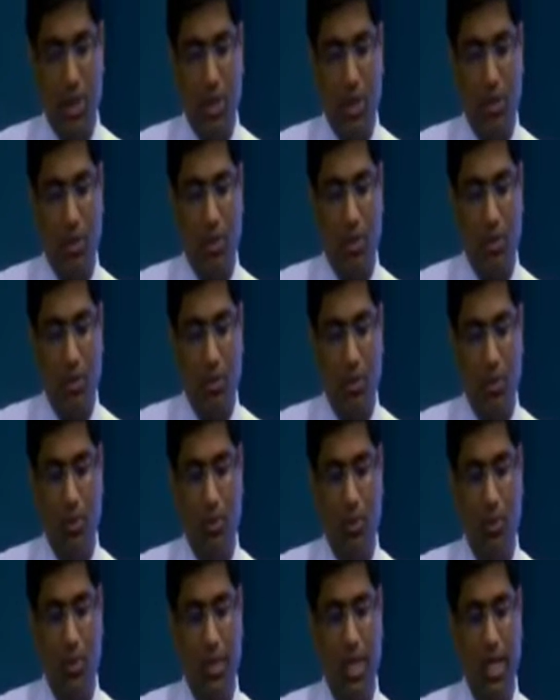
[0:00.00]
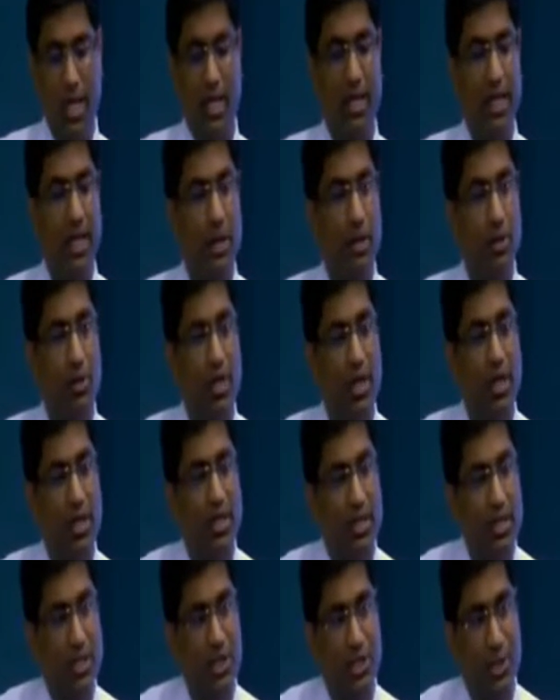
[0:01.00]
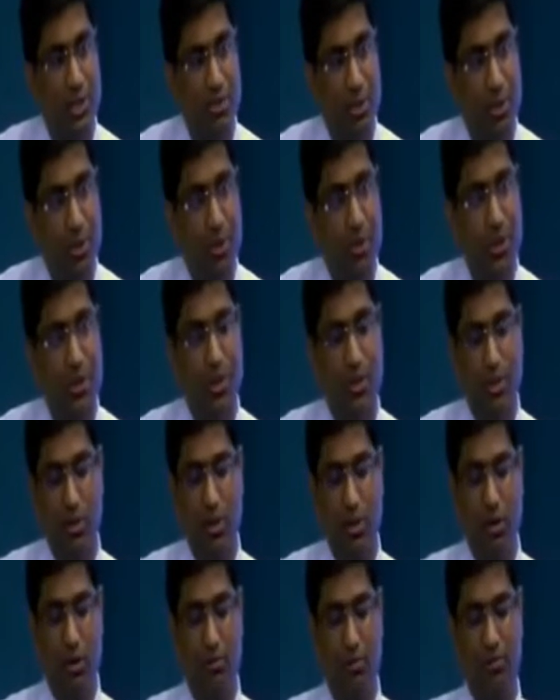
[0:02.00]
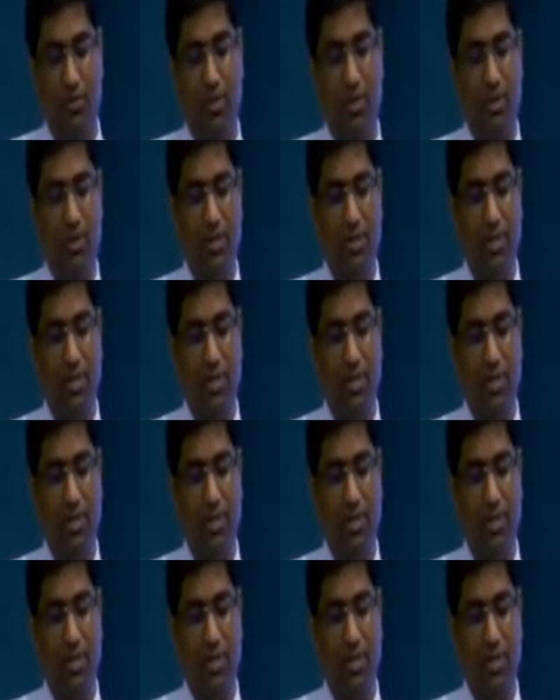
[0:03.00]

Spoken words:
So then they looked at the distribution of